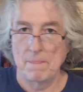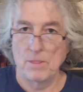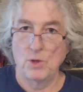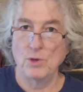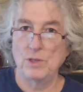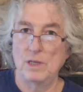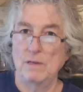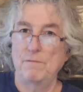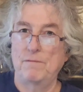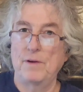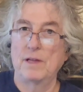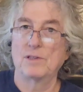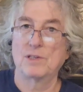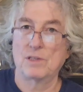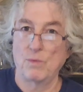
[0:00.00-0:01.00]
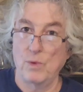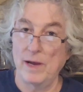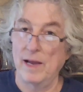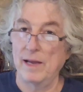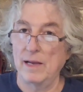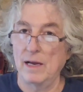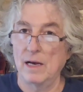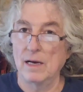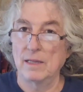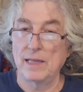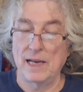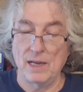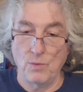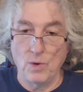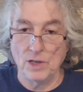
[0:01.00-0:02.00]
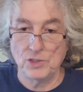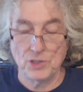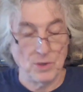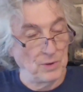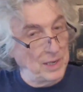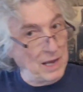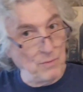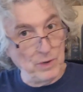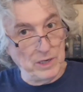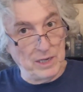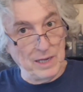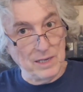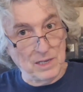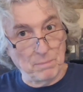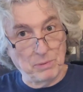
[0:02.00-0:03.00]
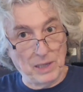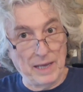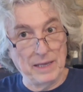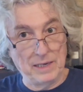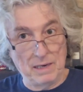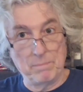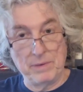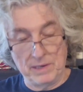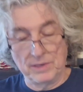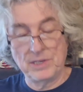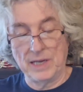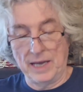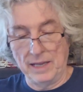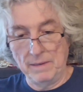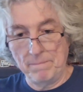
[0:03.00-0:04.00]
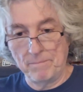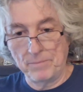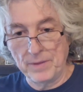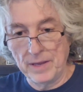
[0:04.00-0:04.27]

good defense the way that he wants to and that we need to play in the Big Ten